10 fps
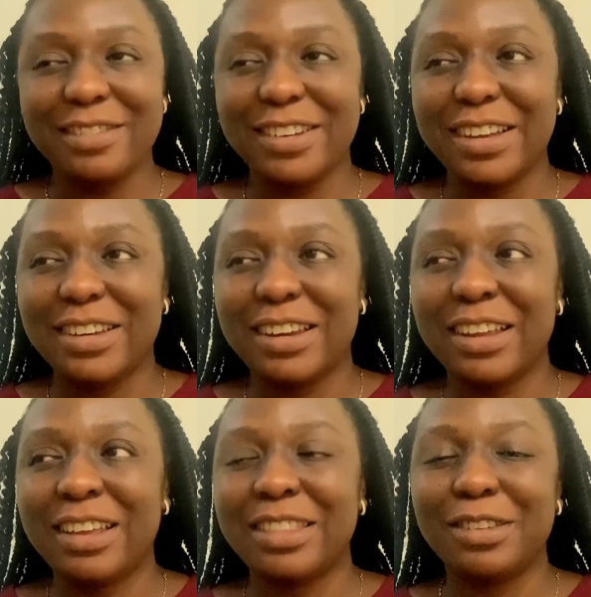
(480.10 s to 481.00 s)
read,
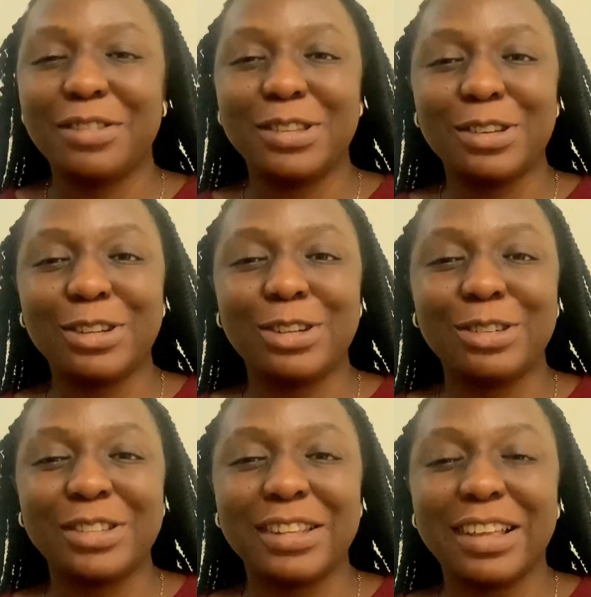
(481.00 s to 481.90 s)
the result
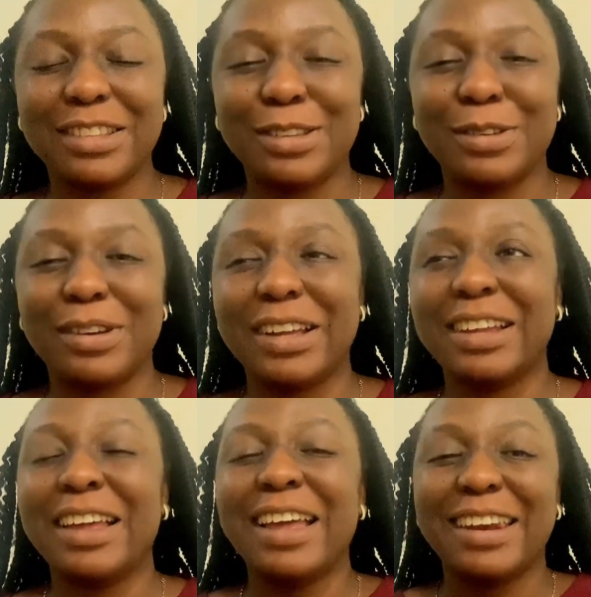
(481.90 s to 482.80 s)
shows that you are
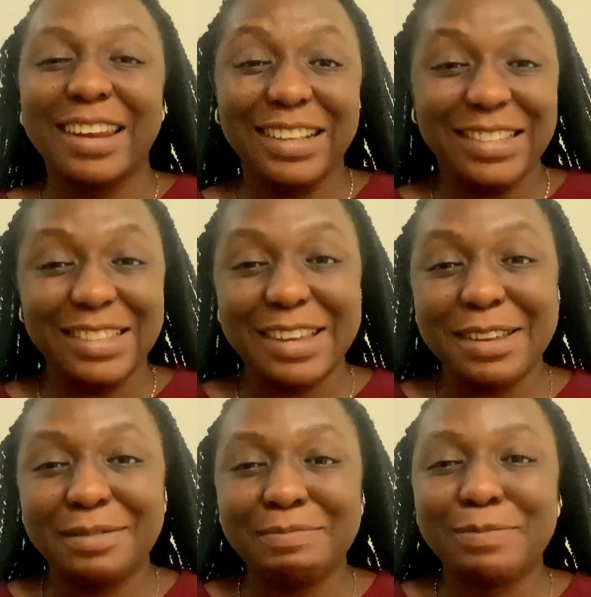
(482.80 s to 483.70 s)

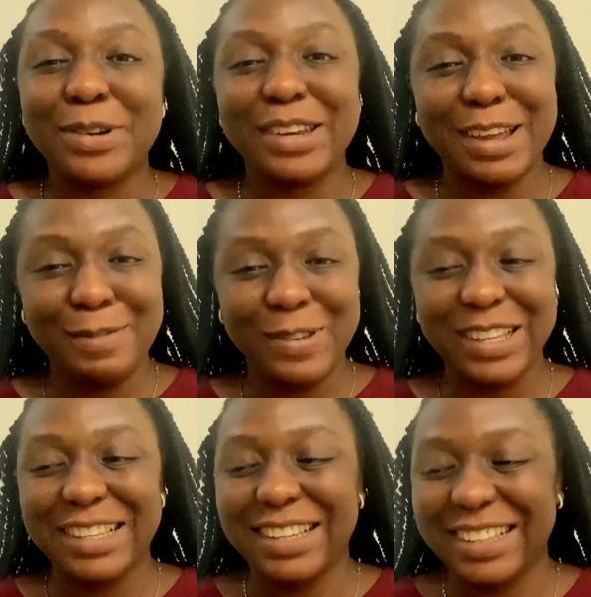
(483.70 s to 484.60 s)

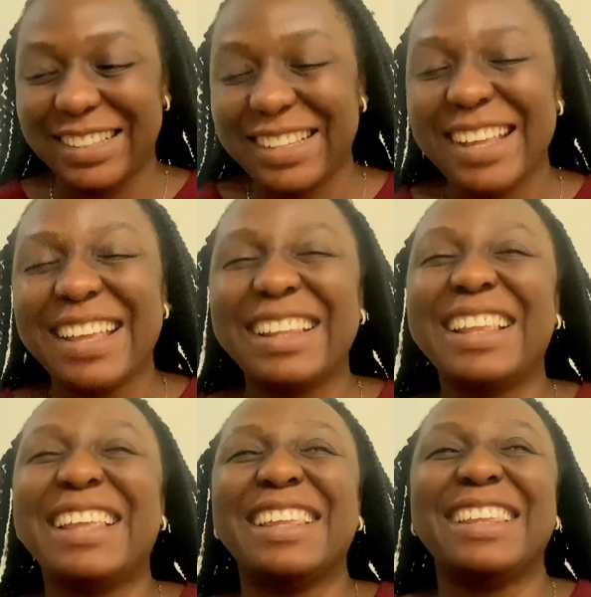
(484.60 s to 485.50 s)
99.9%.
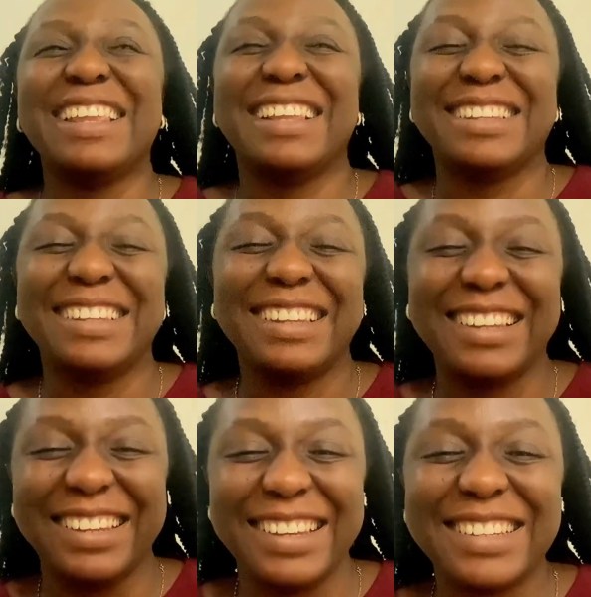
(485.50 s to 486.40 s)

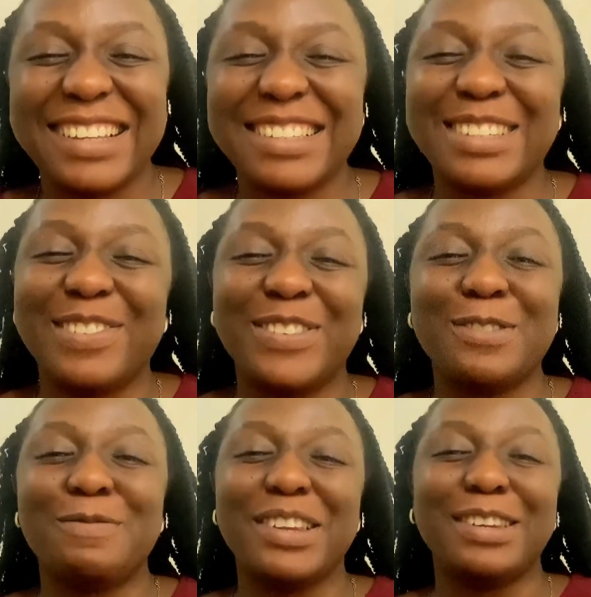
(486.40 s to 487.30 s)
The chances of you
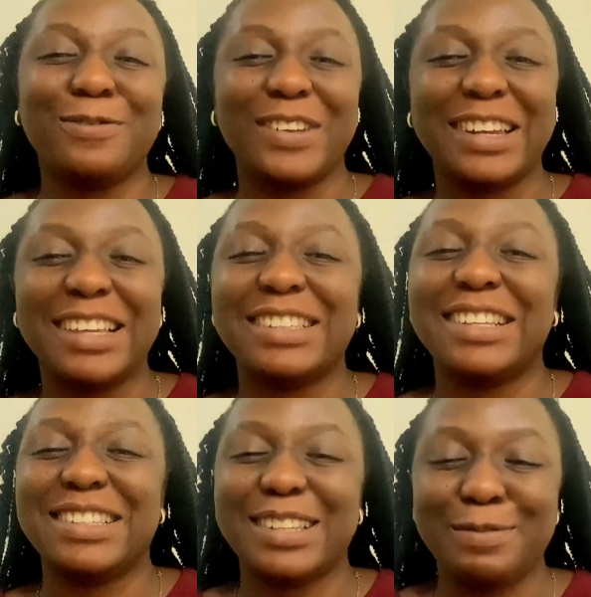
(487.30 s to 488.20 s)
being the father
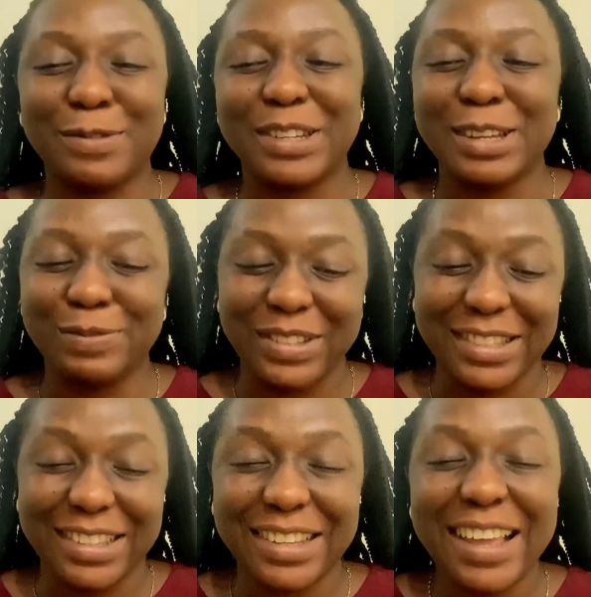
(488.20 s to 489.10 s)
is
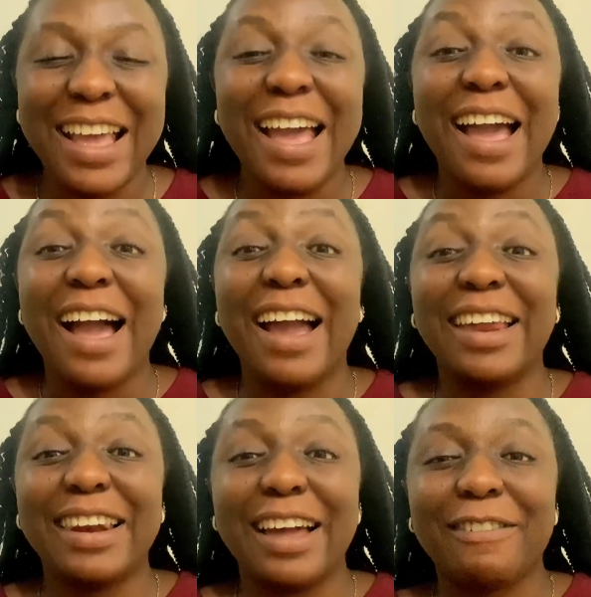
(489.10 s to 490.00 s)
99.9%. I
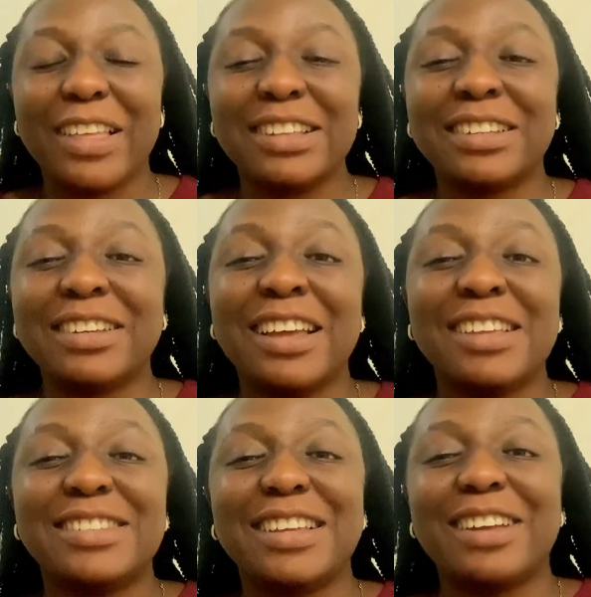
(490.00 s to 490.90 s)
laughed. I said,
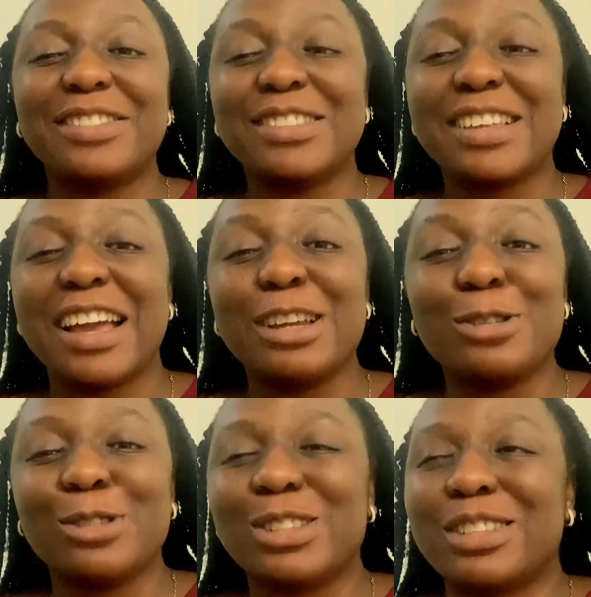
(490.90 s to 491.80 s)
see how this guy
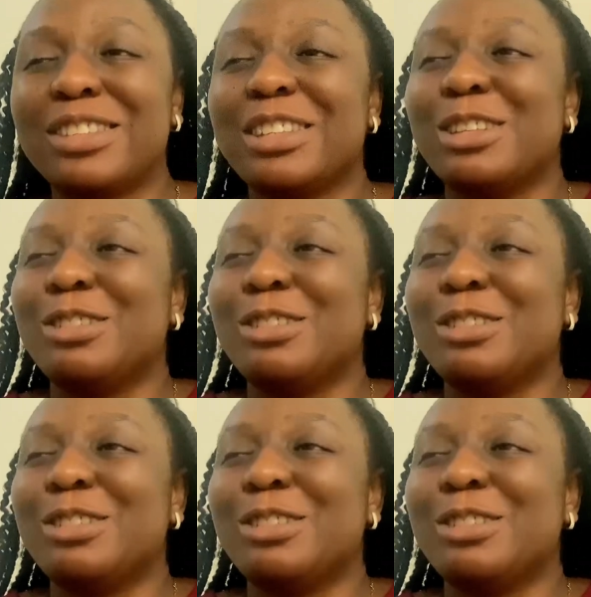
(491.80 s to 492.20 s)
just